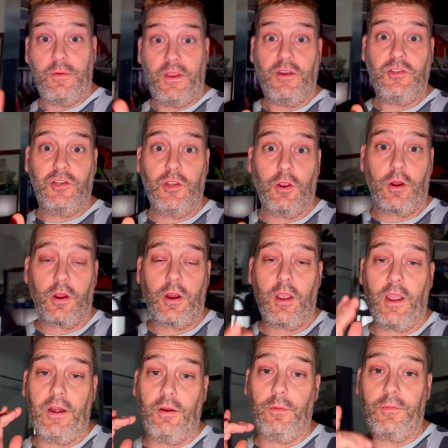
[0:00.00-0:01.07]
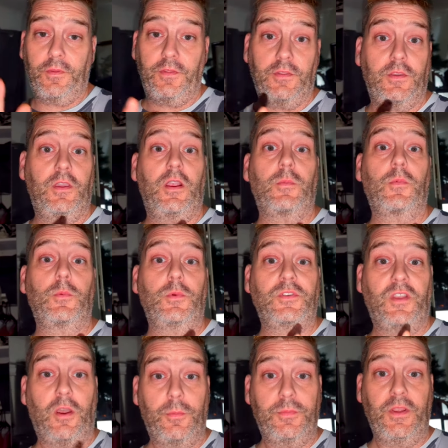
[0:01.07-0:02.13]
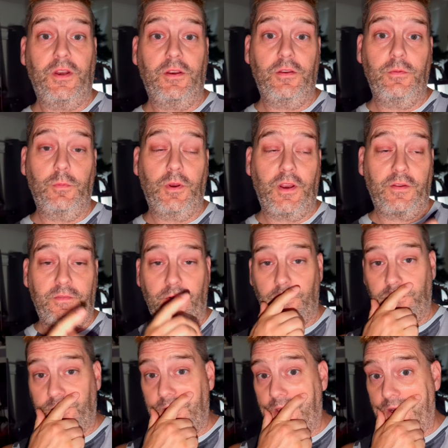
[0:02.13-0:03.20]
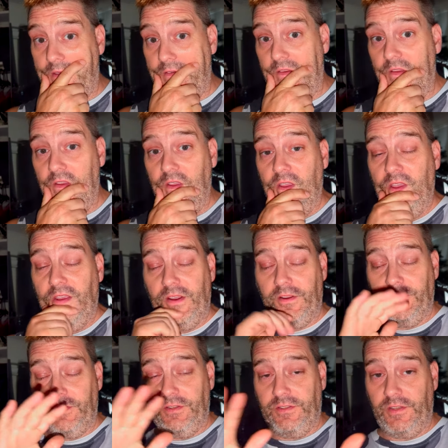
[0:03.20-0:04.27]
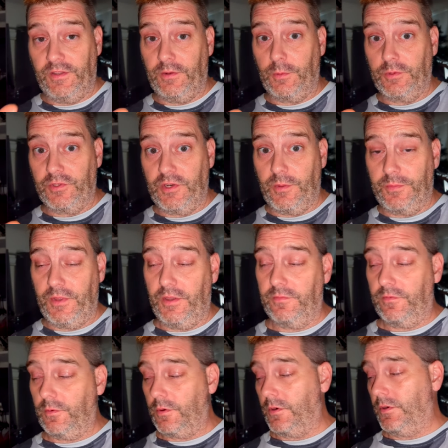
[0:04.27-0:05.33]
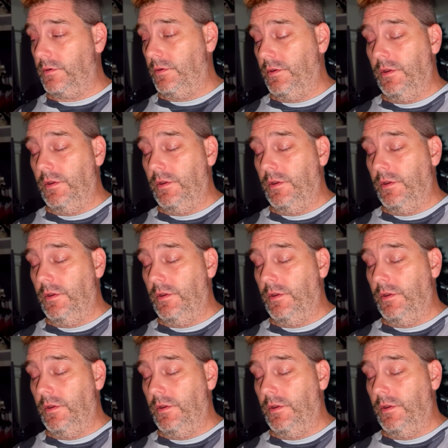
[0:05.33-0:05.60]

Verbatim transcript: HDR, I don't think the camera was updated when I first got it, because it said there was an update for it.